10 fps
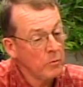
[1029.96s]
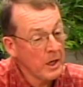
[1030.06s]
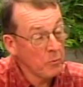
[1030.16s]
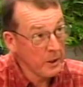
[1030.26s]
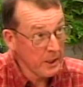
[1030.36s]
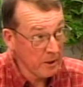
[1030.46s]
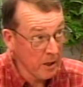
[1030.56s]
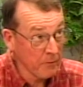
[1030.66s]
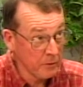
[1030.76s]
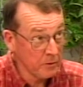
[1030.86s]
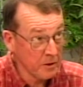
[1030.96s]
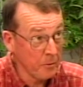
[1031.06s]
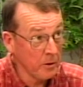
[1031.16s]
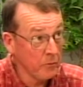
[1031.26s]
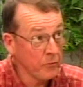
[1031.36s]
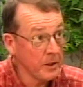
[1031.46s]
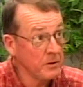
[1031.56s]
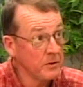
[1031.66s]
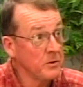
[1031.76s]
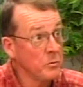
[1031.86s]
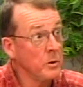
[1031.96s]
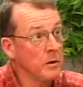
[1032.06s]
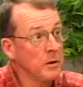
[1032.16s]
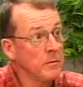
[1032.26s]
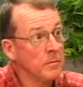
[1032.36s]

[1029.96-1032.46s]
we had offered some other fringes with it.